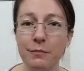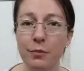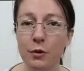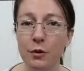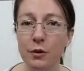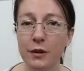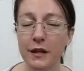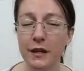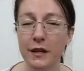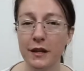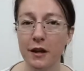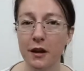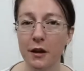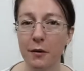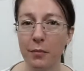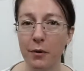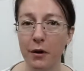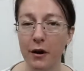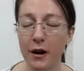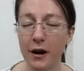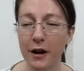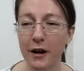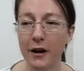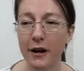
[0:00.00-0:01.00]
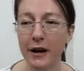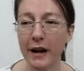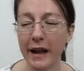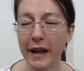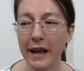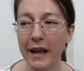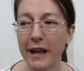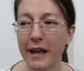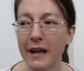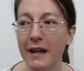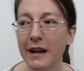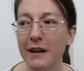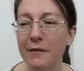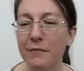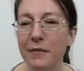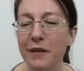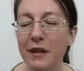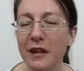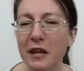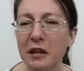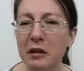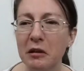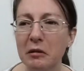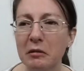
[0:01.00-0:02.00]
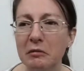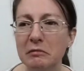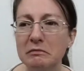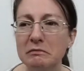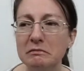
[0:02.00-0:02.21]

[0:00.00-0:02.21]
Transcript: pulling apart, and I'm like,